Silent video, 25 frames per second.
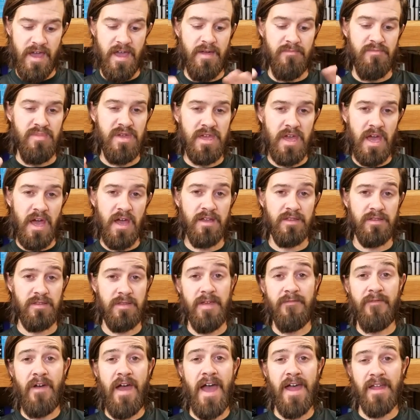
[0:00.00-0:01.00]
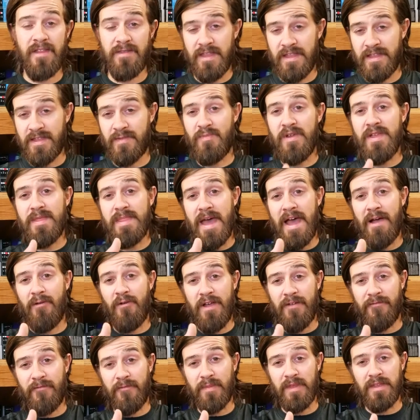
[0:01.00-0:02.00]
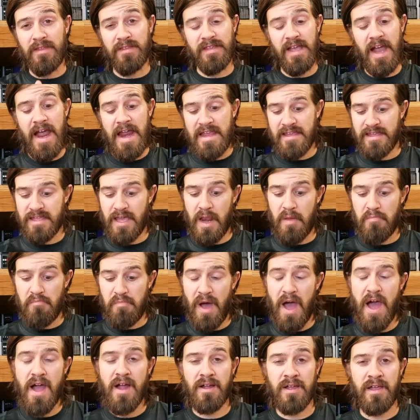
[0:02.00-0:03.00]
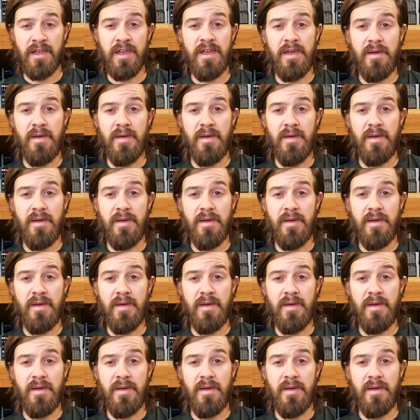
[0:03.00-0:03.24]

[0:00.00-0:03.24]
because they've had it's been that way from the design. It's not a puck,